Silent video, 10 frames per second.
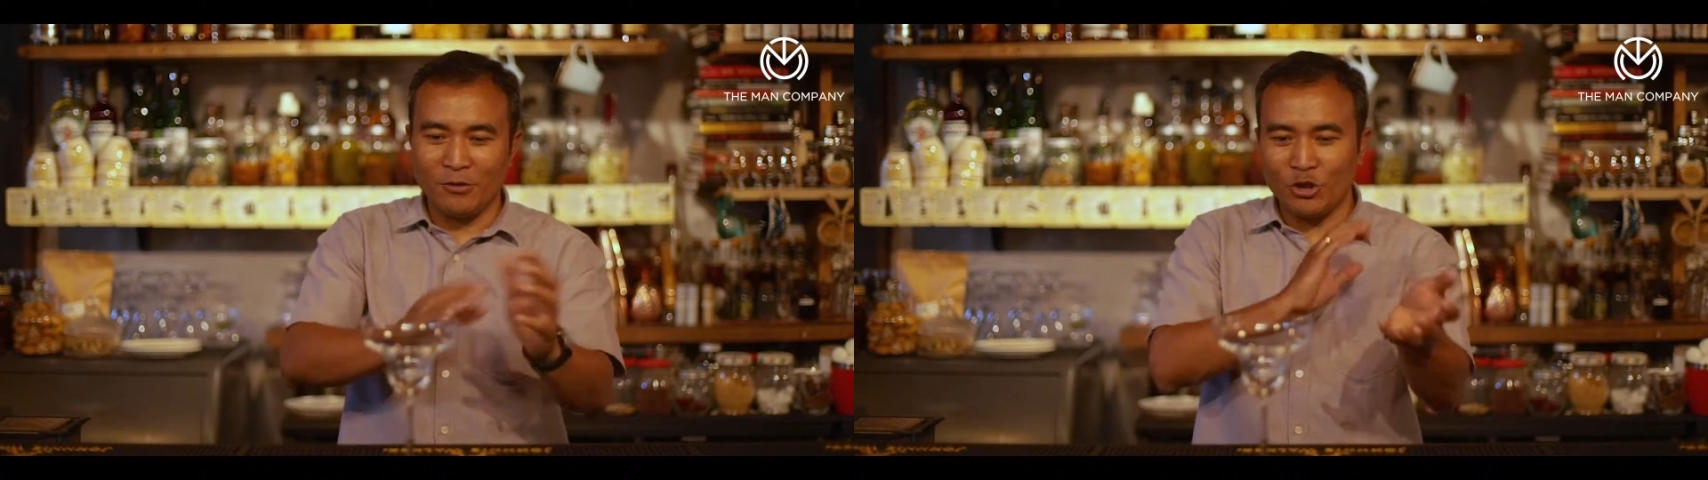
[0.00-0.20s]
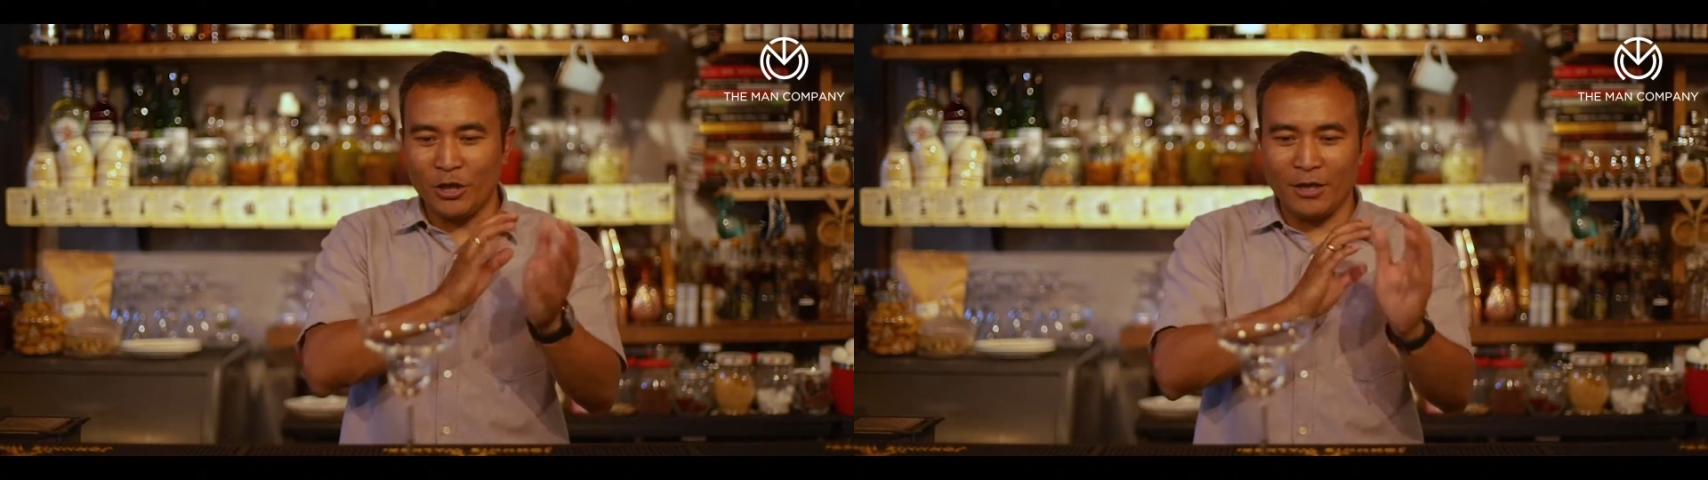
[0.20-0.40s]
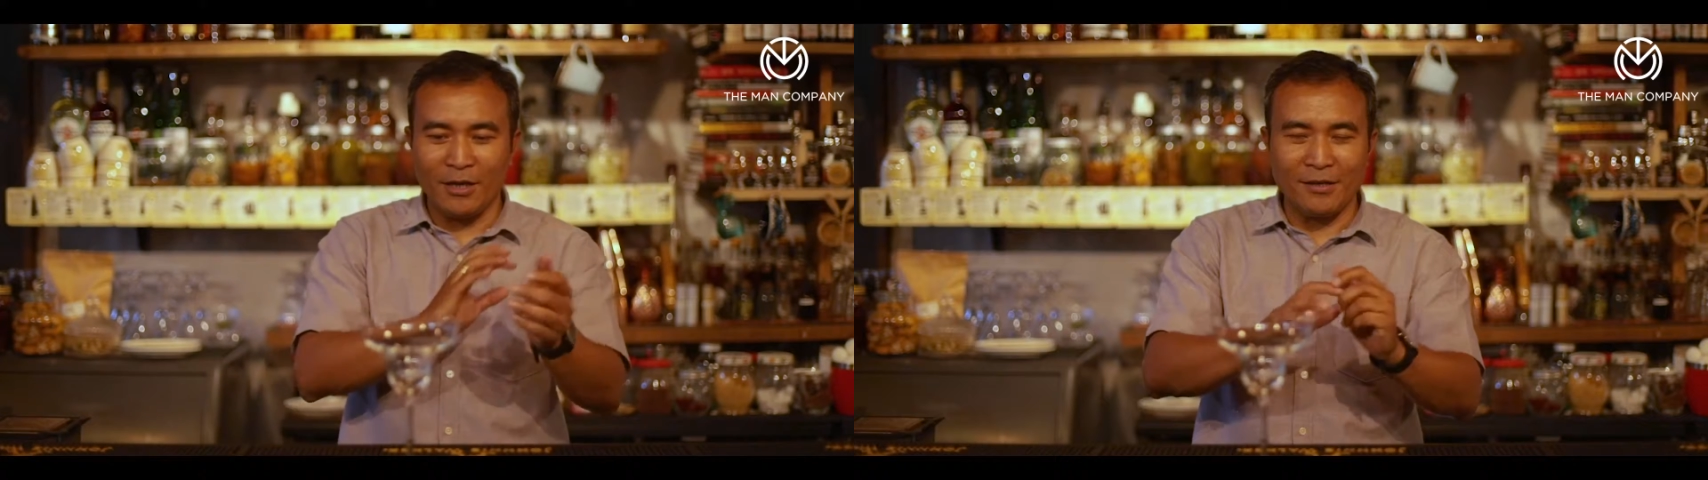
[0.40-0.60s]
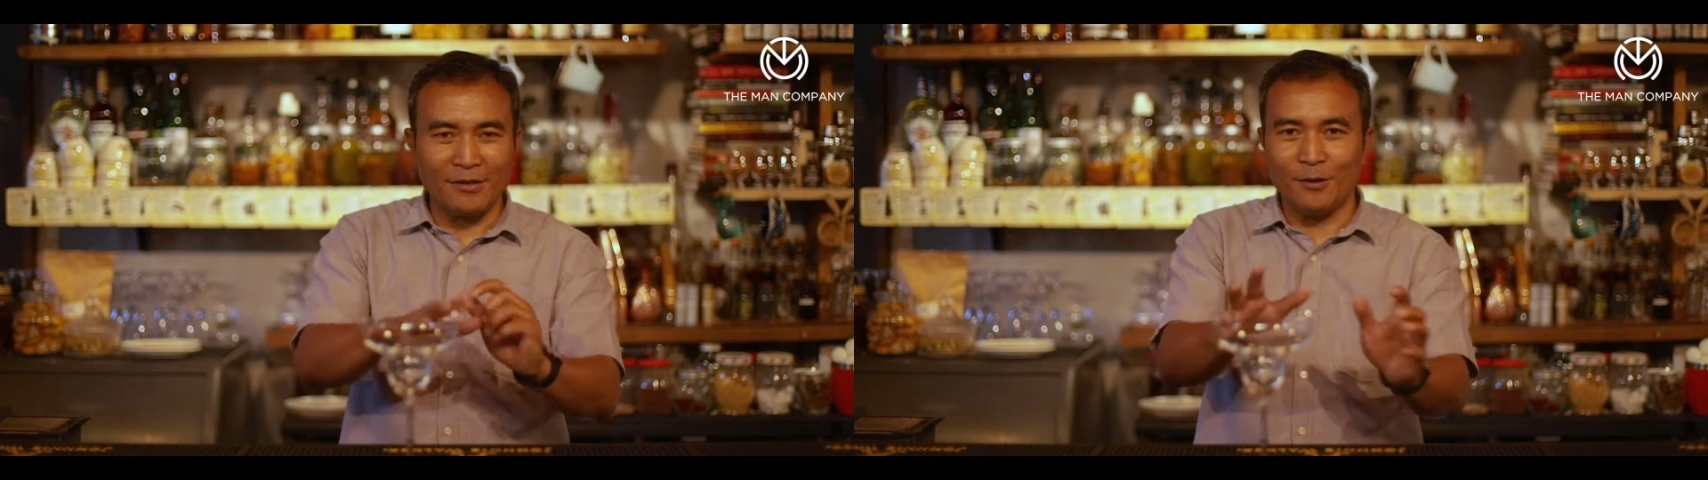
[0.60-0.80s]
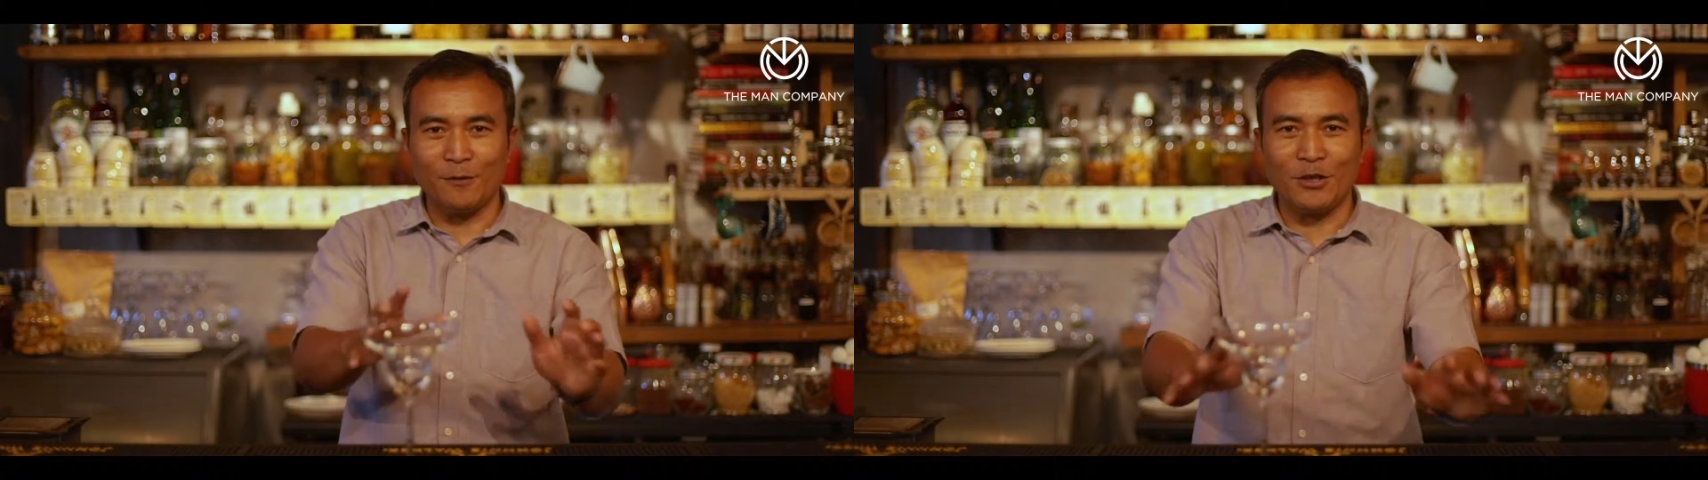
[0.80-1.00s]
shaken and
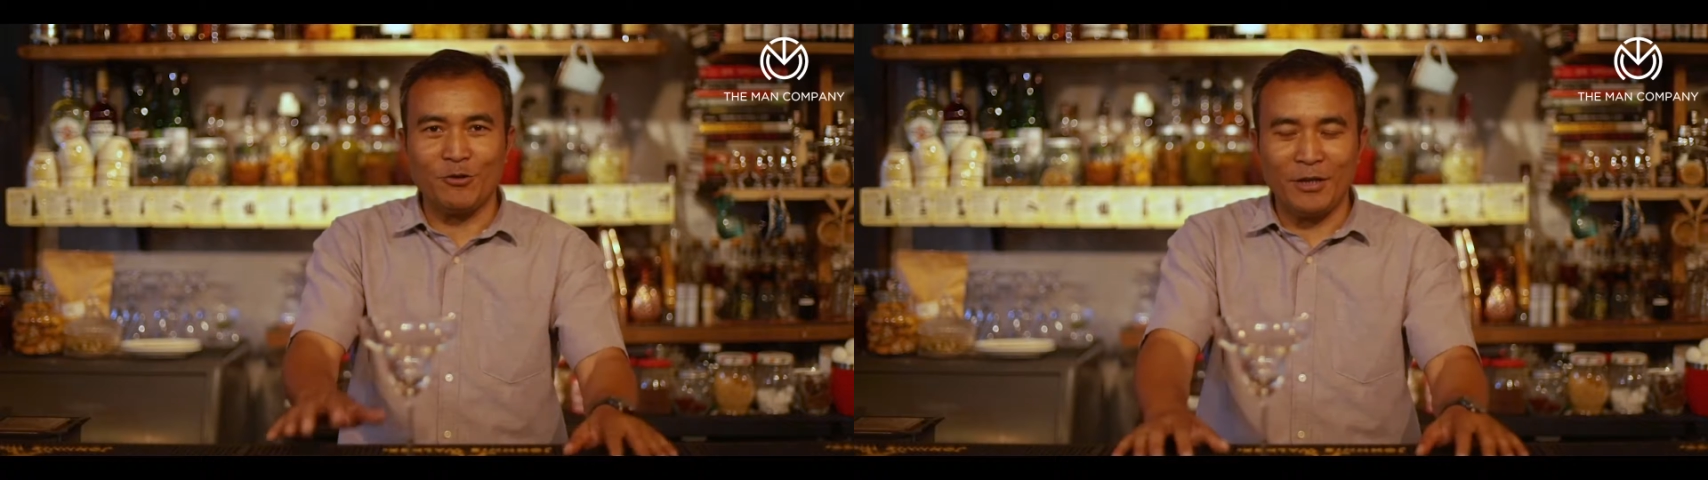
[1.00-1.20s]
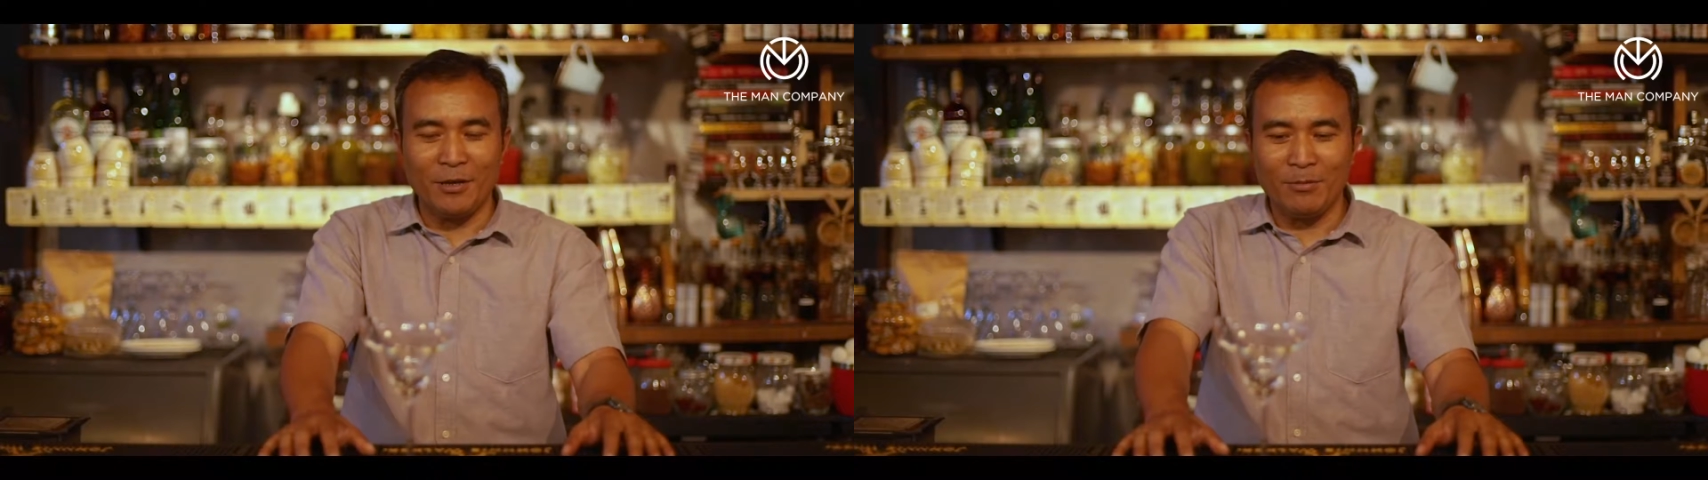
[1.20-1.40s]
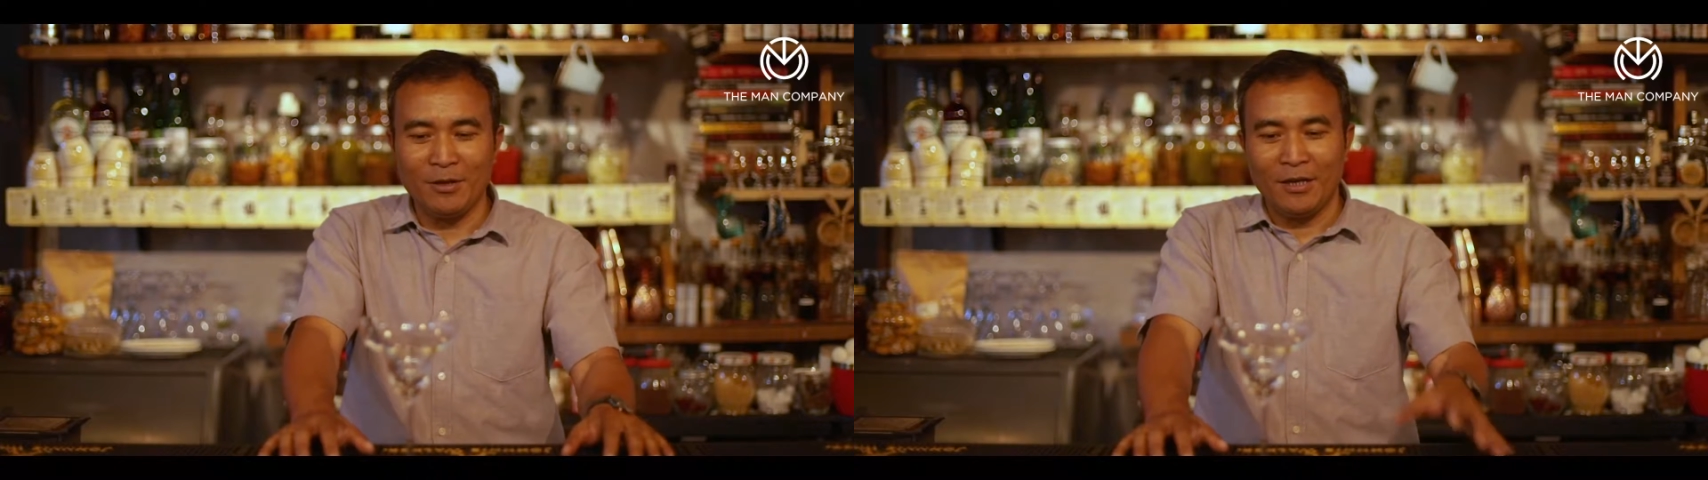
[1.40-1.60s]
served straight up.